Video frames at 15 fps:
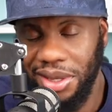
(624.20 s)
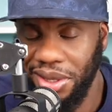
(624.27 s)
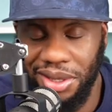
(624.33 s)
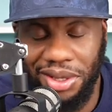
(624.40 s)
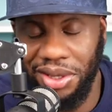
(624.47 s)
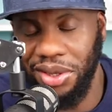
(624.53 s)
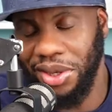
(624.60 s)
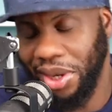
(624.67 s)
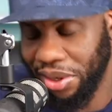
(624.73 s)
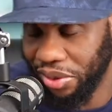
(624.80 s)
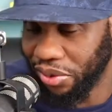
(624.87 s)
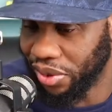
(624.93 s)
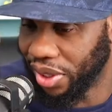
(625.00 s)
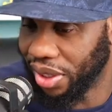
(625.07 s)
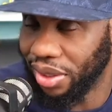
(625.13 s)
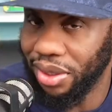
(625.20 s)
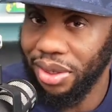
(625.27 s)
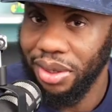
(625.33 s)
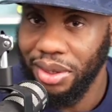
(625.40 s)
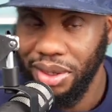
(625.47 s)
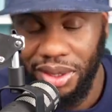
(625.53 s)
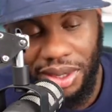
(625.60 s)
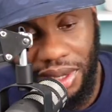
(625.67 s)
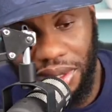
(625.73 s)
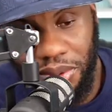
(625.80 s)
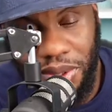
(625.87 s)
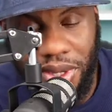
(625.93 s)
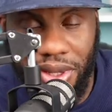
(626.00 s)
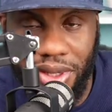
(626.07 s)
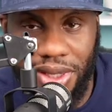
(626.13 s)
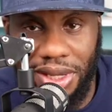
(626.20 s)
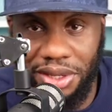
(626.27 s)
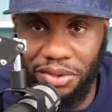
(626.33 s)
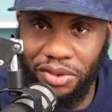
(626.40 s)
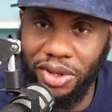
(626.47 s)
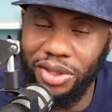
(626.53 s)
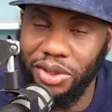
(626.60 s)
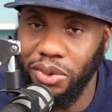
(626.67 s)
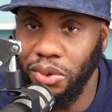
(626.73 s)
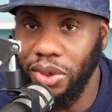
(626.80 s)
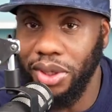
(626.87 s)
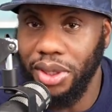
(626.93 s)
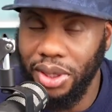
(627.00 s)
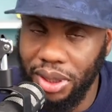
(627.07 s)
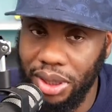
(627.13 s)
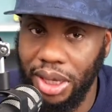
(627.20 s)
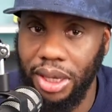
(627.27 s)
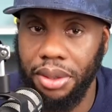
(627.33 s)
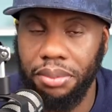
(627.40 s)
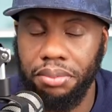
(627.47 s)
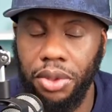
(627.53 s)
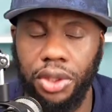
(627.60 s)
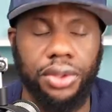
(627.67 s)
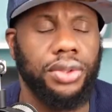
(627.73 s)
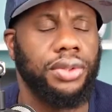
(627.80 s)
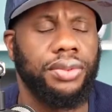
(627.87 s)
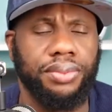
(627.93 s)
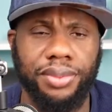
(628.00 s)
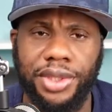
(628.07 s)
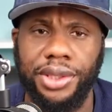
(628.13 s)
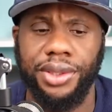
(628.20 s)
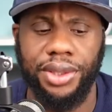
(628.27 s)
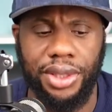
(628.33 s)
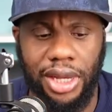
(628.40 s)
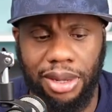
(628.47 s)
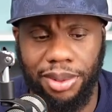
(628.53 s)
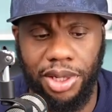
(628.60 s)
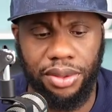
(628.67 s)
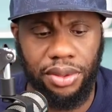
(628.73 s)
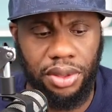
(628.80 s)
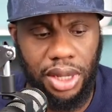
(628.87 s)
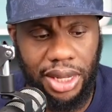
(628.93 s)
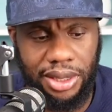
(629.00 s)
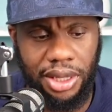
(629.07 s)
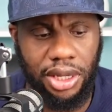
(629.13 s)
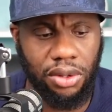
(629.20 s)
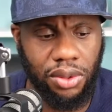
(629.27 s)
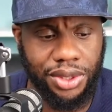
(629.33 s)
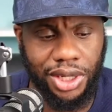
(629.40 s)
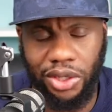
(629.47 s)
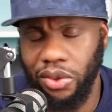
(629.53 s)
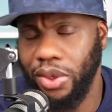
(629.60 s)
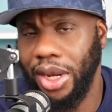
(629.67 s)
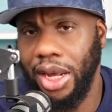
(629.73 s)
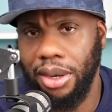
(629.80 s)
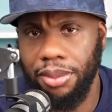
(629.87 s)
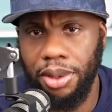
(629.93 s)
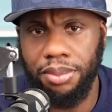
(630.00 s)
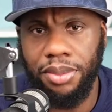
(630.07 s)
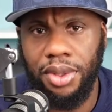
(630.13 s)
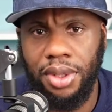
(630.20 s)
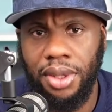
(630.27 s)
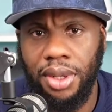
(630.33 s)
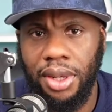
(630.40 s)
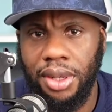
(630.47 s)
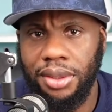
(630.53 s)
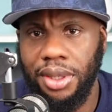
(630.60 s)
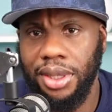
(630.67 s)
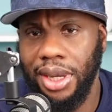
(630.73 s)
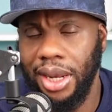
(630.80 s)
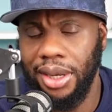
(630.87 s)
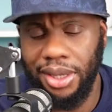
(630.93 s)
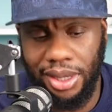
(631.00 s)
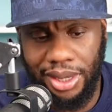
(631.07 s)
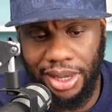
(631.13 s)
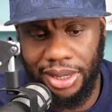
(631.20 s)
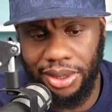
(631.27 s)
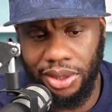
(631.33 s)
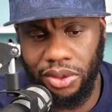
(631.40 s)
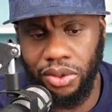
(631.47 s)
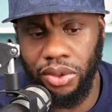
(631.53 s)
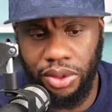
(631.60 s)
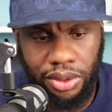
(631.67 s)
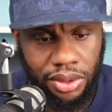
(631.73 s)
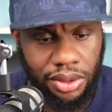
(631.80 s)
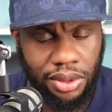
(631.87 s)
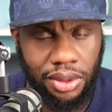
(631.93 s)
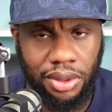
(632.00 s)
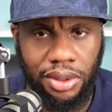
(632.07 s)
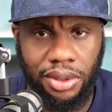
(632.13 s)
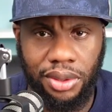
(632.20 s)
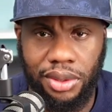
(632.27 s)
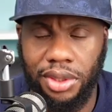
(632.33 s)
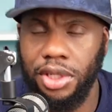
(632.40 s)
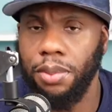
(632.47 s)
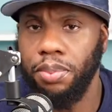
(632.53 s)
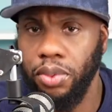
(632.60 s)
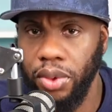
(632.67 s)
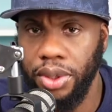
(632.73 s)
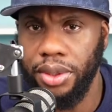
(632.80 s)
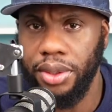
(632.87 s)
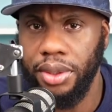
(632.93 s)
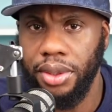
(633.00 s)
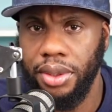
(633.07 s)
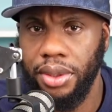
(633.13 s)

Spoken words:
That you there. Anyway, it's a different story. Yeah, but, yeah, man, I think it was a good album. I think Alkaline did good. Support